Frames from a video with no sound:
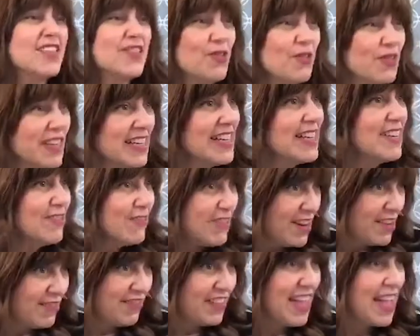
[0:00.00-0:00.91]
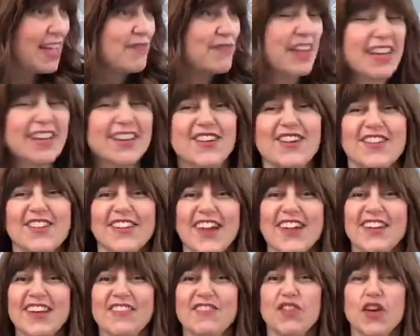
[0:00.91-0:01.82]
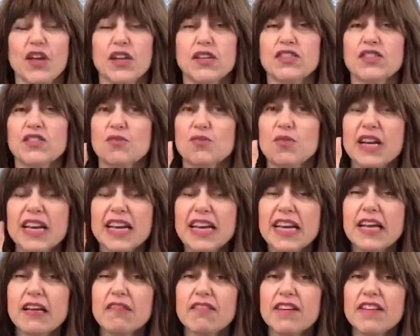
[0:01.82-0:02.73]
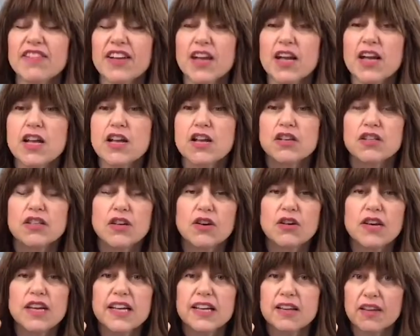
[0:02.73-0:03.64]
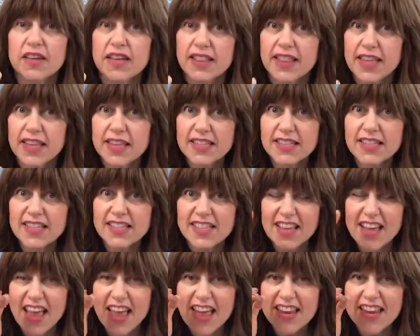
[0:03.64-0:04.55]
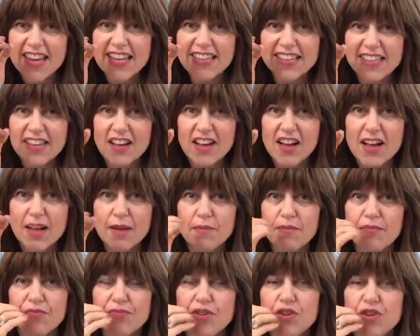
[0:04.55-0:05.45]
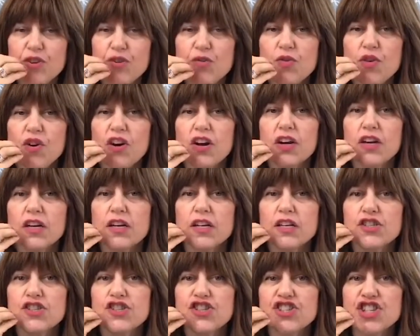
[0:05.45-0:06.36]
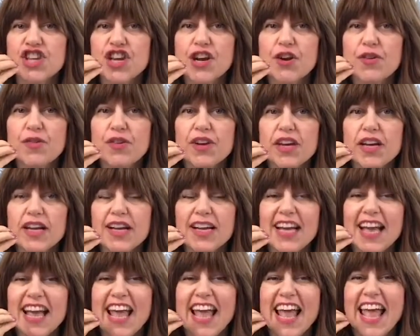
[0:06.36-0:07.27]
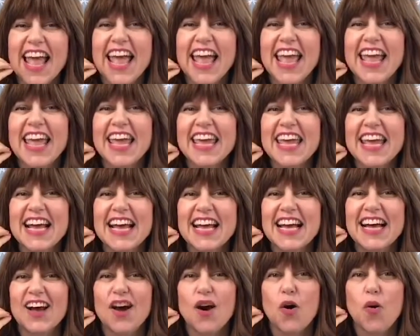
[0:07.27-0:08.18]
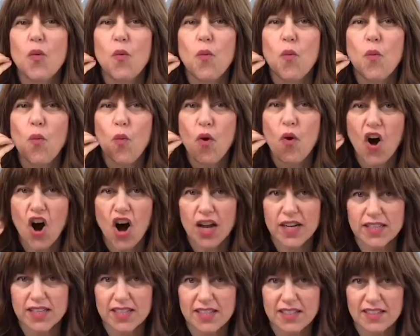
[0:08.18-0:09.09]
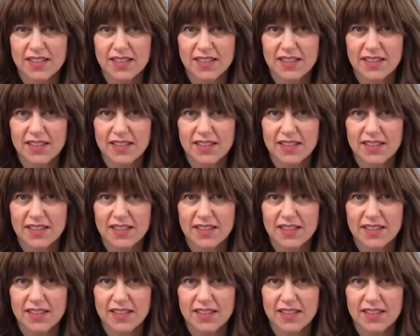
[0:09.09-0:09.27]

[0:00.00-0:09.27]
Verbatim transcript: So we need a red flag. Make it Okay, fine. So we need a red flag. So this is any time you are sharing a want.